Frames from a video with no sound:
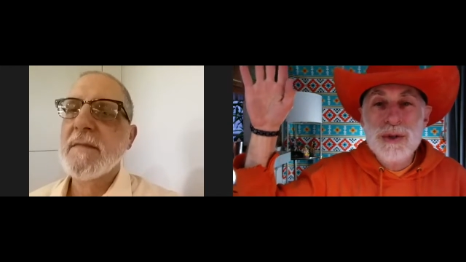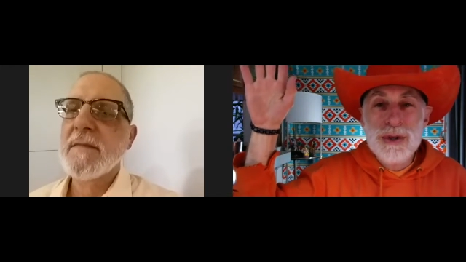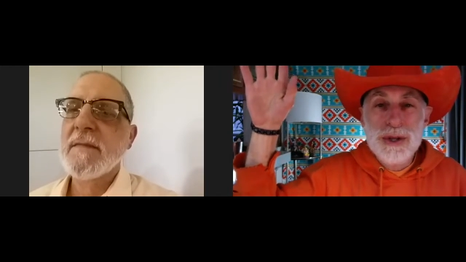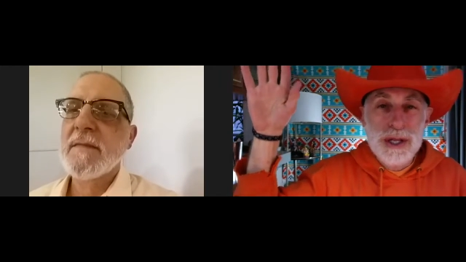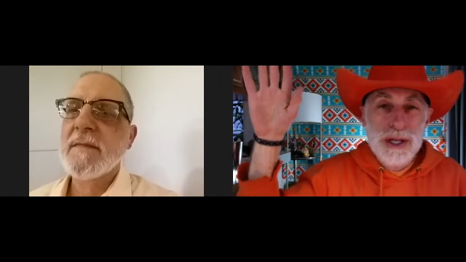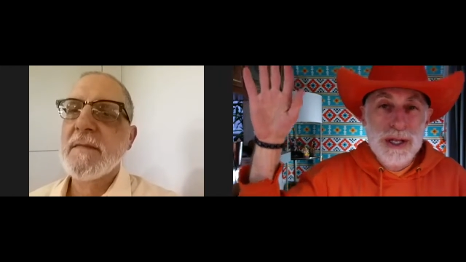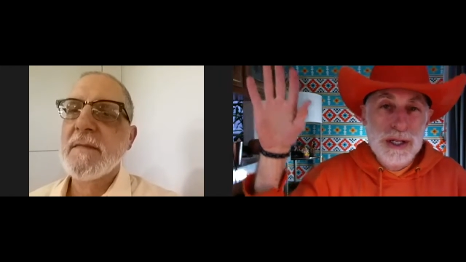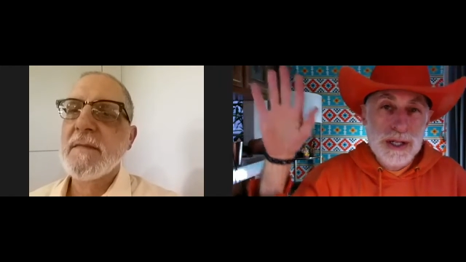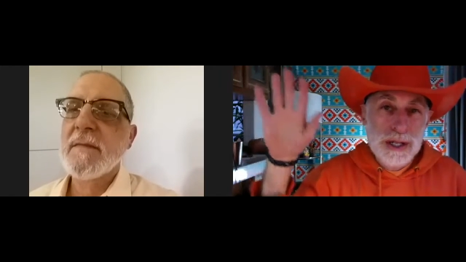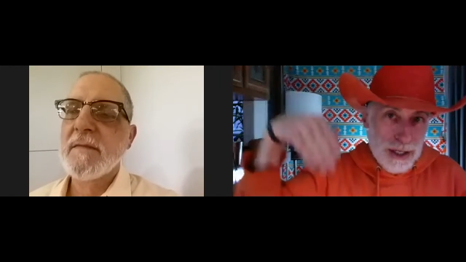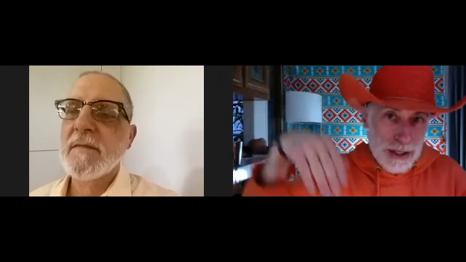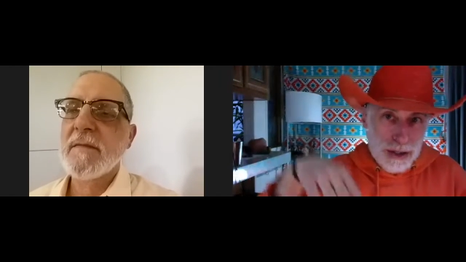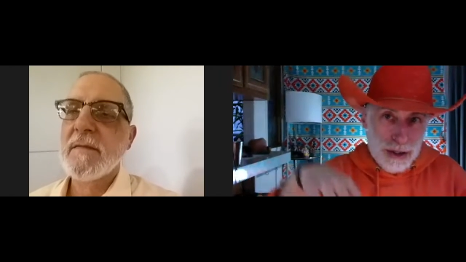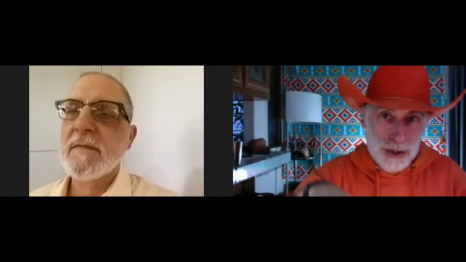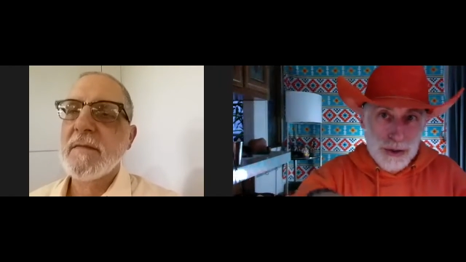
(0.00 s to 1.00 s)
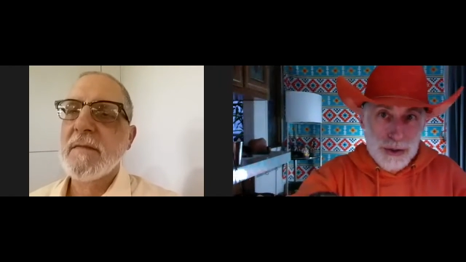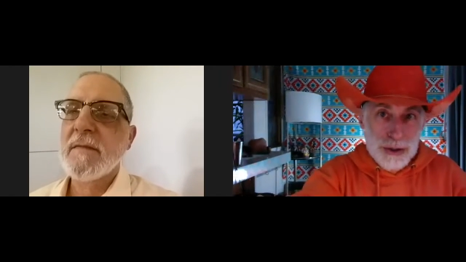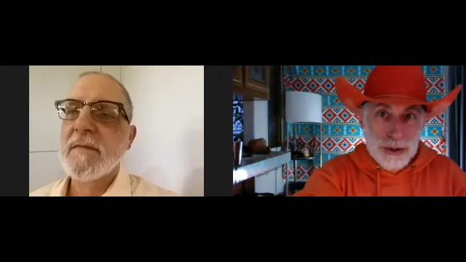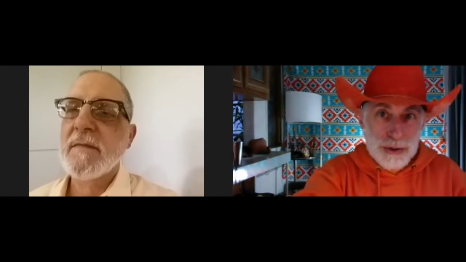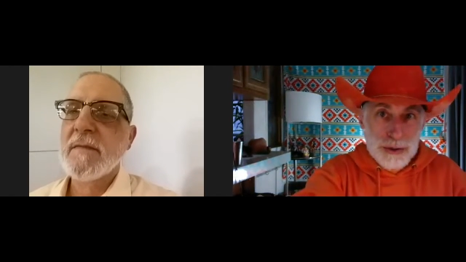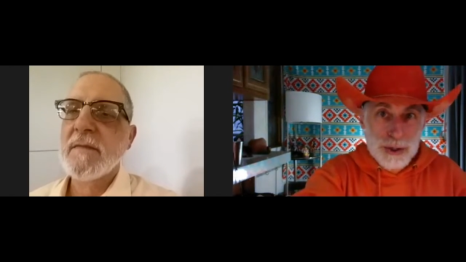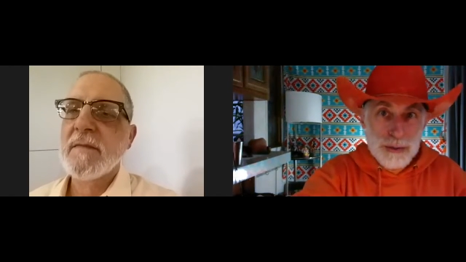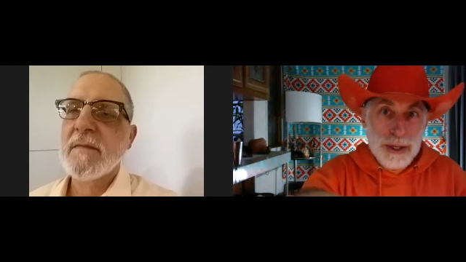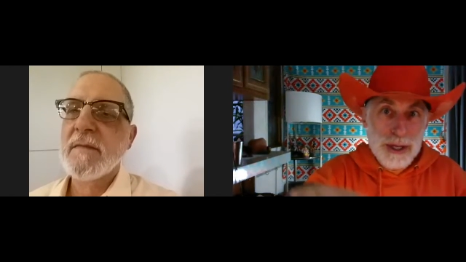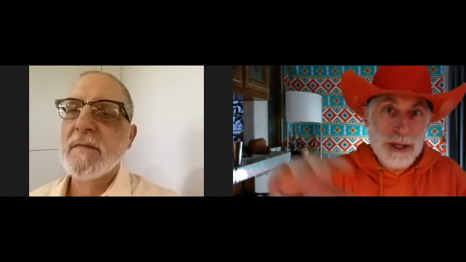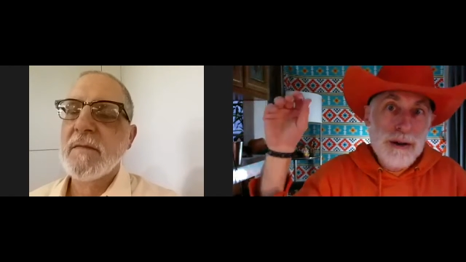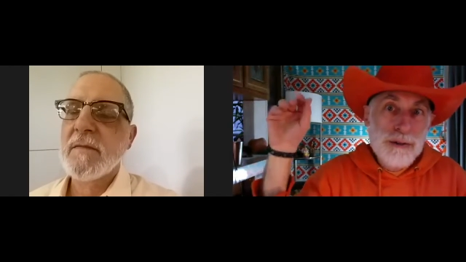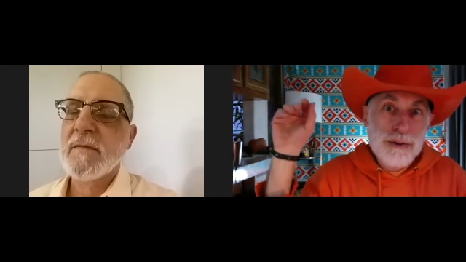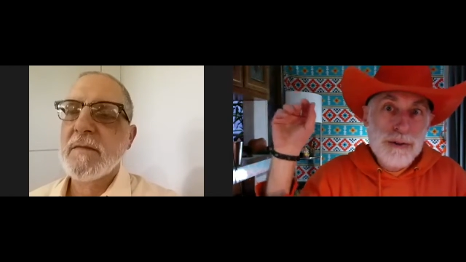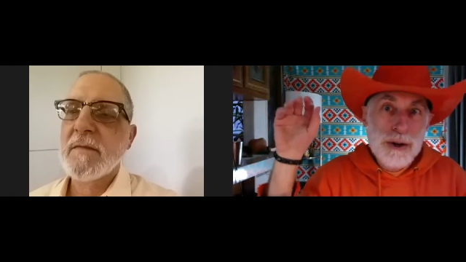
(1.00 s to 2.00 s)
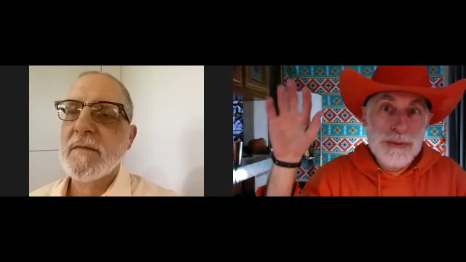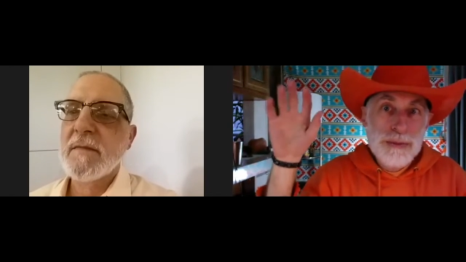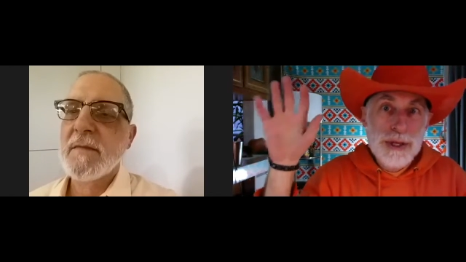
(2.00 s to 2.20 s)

Speaker 1: or the healing shoots through me from